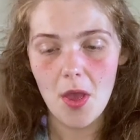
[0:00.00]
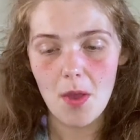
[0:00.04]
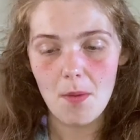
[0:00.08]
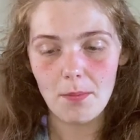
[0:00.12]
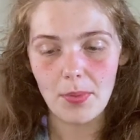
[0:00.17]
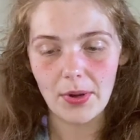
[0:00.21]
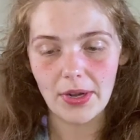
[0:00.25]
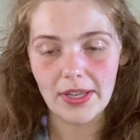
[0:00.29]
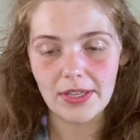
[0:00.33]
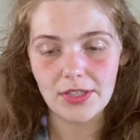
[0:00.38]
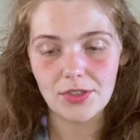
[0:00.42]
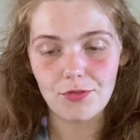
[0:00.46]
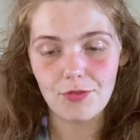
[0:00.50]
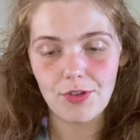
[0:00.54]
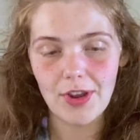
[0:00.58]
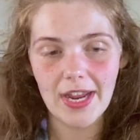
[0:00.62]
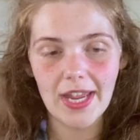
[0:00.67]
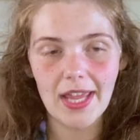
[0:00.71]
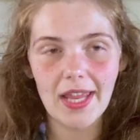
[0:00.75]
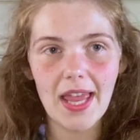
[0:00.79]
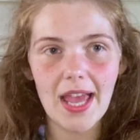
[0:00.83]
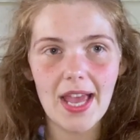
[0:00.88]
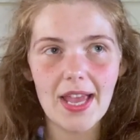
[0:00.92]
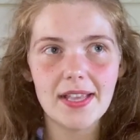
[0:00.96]
But it's
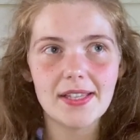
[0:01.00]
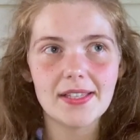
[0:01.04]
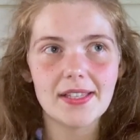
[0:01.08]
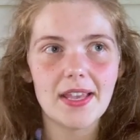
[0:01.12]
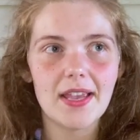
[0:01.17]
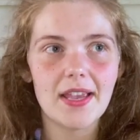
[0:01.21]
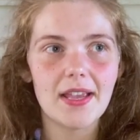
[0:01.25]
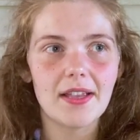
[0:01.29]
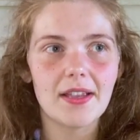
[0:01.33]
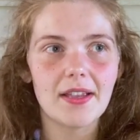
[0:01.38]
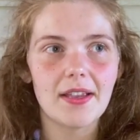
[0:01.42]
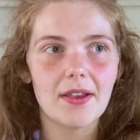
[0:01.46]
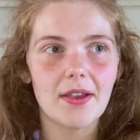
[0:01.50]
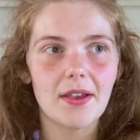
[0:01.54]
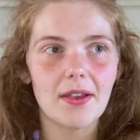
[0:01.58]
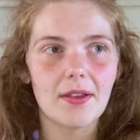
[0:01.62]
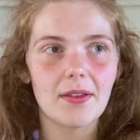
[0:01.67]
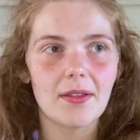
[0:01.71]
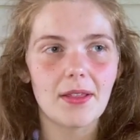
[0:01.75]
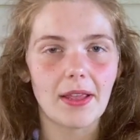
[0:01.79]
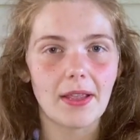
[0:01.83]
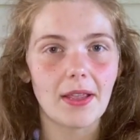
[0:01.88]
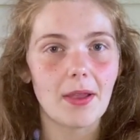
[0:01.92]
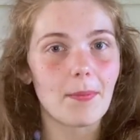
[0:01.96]
realising,
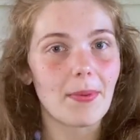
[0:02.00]
like,